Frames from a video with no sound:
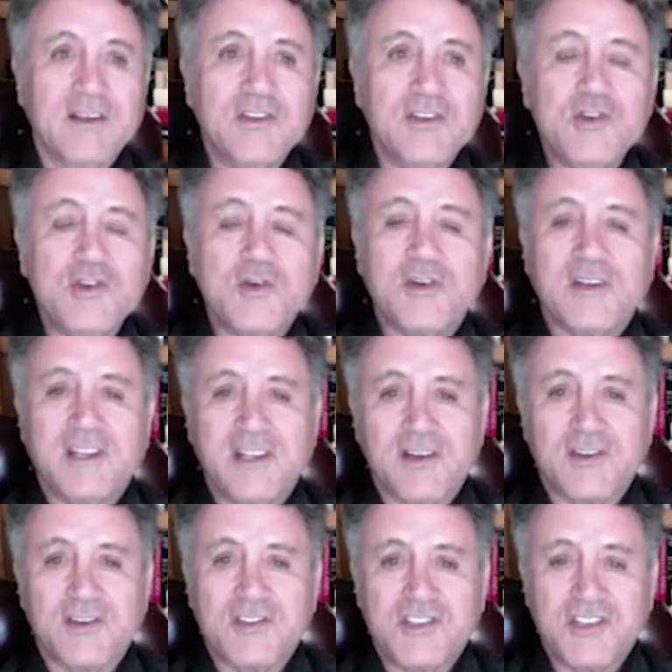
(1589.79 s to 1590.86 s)
You could
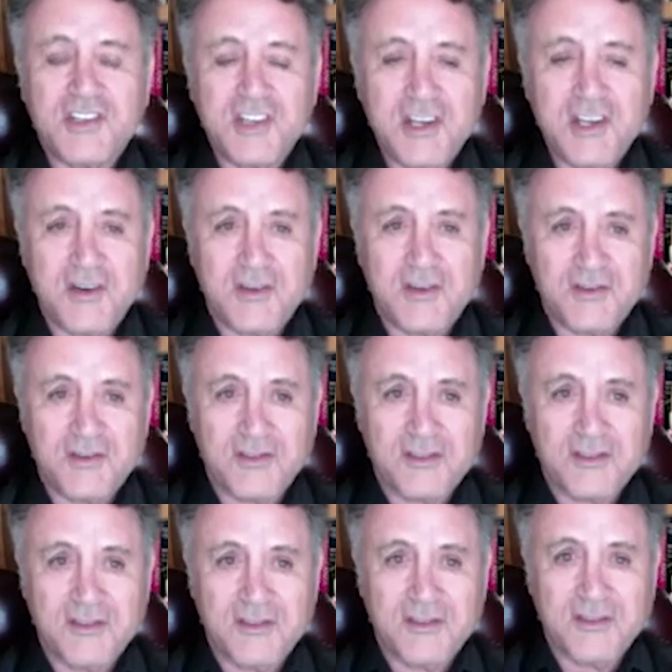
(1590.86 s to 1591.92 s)
hear cheers